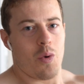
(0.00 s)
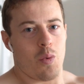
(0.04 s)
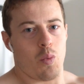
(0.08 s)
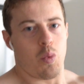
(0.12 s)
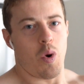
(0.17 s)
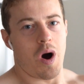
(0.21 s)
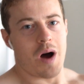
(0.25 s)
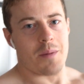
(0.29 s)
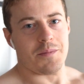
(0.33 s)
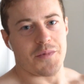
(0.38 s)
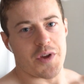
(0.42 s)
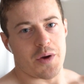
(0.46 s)

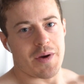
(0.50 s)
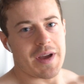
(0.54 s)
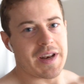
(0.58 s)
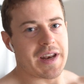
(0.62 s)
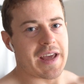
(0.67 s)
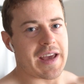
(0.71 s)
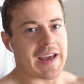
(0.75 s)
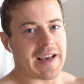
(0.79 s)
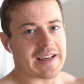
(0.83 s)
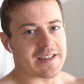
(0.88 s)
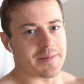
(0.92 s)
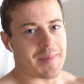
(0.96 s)
what I'm doing
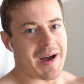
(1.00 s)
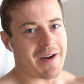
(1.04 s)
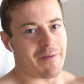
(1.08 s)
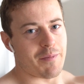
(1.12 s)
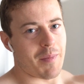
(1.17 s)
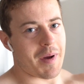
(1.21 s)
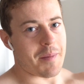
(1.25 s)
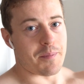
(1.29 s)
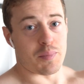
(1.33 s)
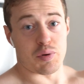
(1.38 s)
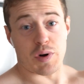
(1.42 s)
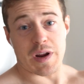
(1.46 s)
is I'm having
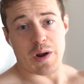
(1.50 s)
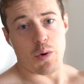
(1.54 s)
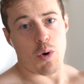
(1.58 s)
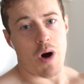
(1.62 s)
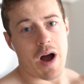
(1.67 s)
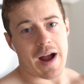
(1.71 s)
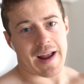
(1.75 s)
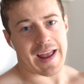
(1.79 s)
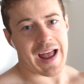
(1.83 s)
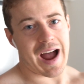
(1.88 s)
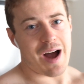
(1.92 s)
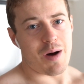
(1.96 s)
my
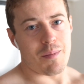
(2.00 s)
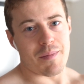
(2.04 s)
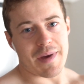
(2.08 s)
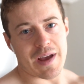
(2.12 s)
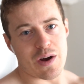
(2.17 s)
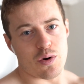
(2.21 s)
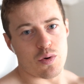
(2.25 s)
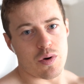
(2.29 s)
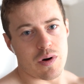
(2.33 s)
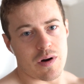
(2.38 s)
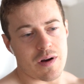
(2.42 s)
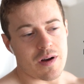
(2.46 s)
pre-workout
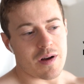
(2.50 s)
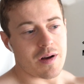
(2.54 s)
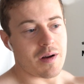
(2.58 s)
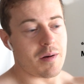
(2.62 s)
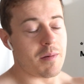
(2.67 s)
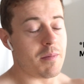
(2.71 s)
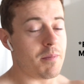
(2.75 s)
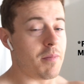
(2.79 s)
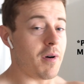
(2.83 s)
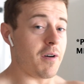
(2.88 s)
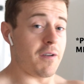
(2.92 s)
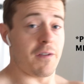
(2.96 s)
meal
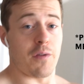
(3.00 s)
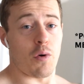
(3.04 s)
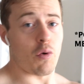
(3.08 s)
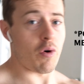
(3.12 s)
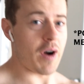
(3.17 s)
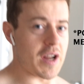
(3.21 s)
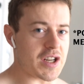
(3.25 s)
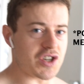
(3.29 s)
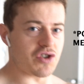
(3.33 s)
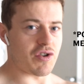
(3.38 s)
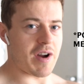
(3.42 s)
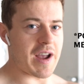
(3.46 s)
before
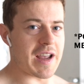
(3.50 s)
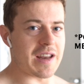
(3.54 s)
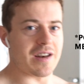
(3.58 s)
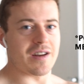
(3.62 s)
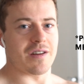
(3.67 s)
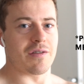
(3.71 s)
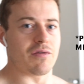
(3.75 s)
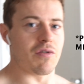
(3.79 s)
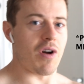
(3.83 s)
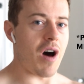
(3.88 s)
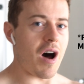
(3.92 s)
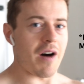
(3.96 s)
I train
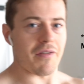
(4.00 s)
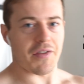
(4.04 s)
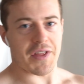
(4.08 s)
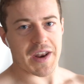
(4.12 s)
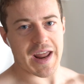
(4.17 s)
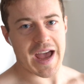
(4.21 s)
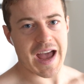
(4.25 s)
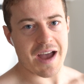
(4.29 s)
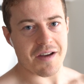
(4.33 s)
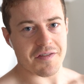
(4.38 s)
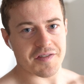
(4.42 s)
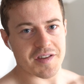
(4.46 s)
rather than
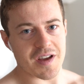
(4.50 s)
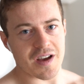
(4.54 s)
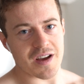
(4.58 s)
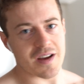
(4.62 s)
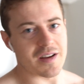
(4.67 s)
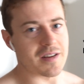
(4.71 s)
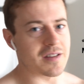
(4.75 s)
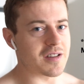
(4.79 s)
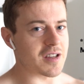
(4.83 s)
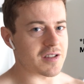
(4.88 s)
after.